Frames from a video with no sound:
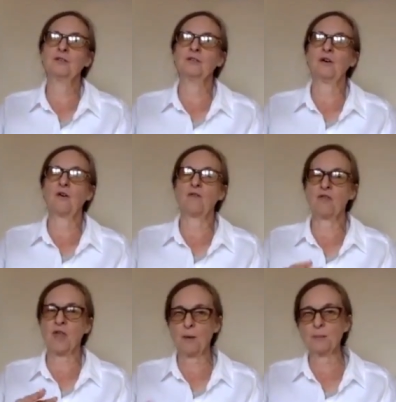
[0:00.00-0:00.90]
of
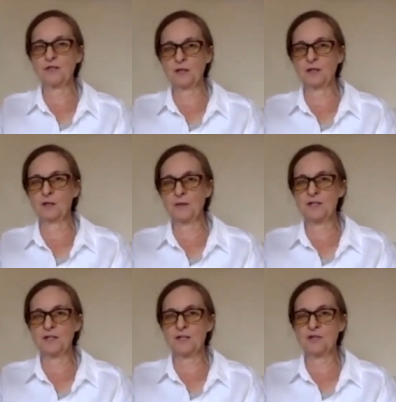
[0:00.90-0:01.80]
that particular
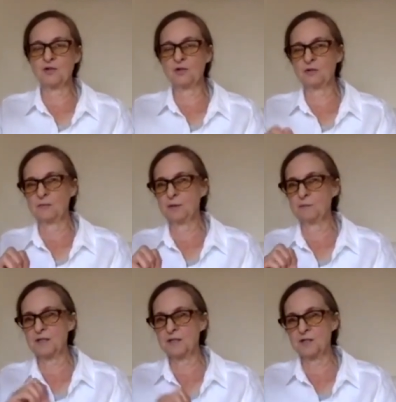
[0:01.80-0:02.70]
meditation,
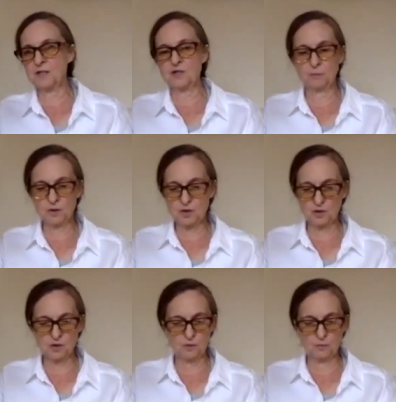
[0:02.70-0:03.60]
meditation number
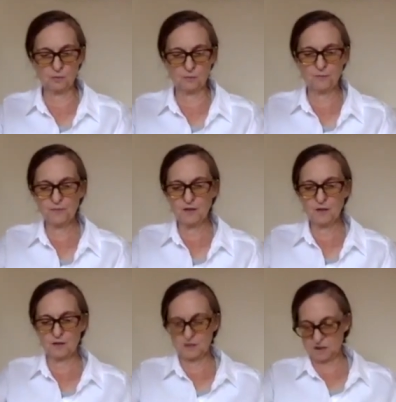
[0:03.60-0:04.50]
2.
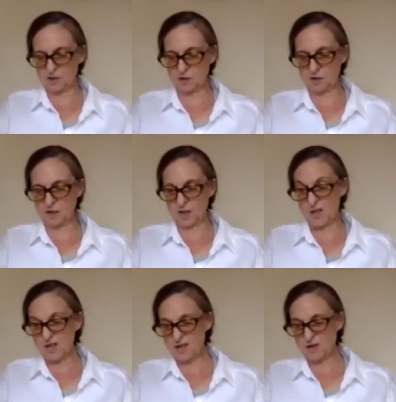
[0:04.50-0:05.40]
It's actually, I
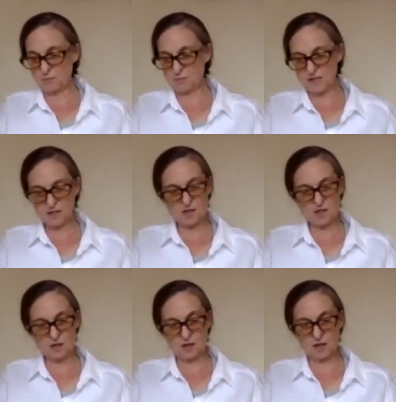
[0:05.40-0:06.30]
think, on
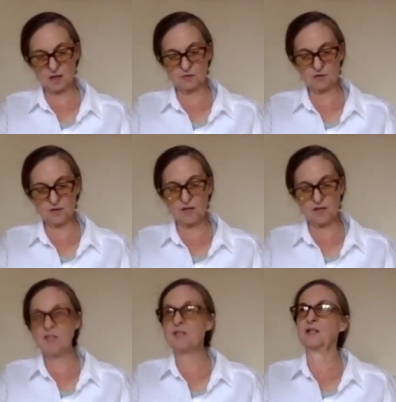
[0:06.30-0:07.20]
Meditation Lounge,
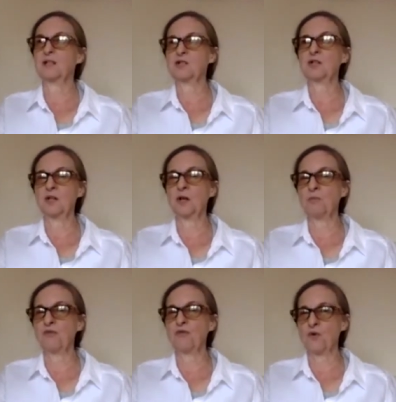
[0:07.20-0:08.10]
it's actually number
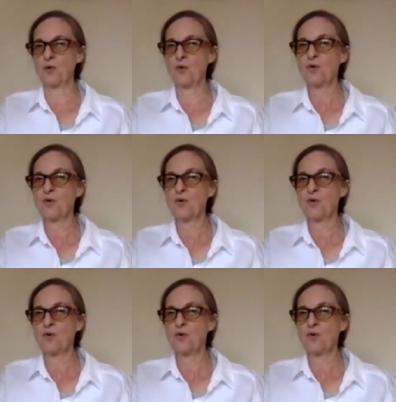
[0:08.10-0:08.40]
4,